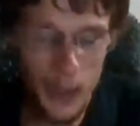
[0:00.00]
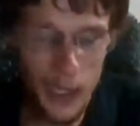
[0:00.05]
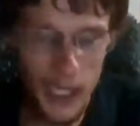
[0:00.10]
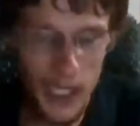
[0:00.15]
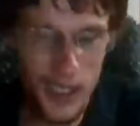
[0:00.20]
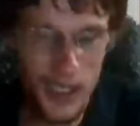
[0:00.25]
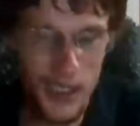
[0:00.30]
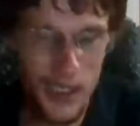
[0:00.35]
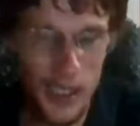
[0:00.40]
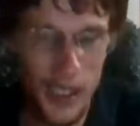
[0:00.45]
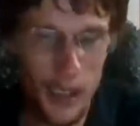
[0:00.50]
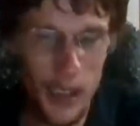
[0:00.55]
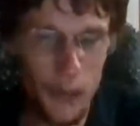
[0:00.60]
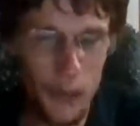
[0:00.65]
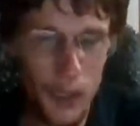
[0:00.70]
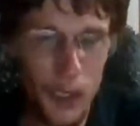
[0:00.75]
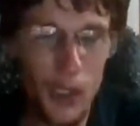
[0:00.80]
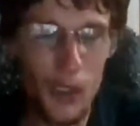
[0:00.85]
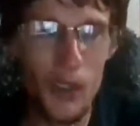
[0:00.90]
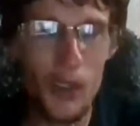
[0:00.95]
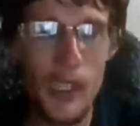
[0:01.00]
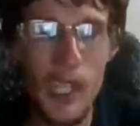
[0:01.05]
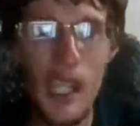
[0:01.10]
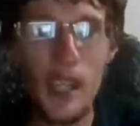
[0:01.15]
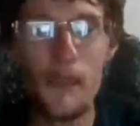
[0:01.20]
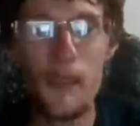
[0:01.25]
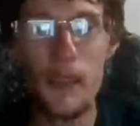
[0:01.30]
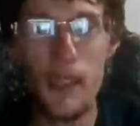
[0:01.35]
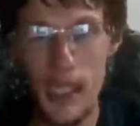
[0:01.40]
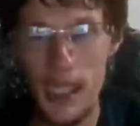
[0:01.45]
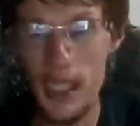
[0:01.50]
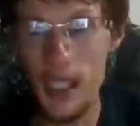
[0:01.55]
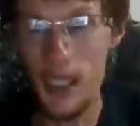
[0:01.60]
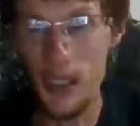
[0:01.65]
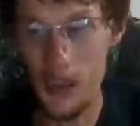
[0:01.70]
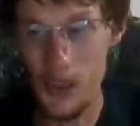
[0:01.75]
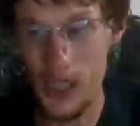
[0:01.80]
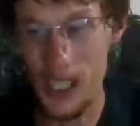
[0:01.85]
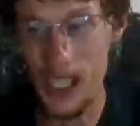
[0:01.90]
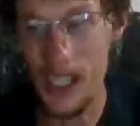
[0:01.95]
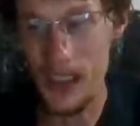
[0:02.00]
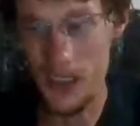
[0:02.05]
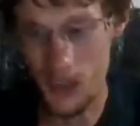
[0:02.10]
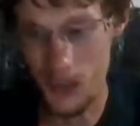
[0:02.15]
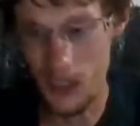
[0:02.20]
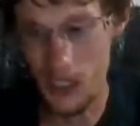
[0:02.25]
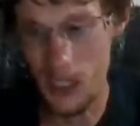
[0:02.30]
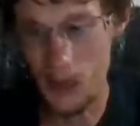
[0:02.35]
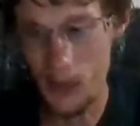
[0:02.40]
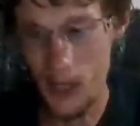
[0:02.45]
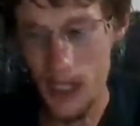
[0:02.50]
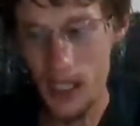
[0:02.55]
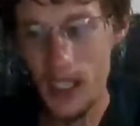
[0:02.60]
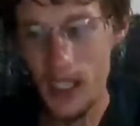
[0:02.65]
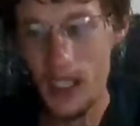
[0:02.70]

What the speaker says: desktop computer and get it dry scrubbed.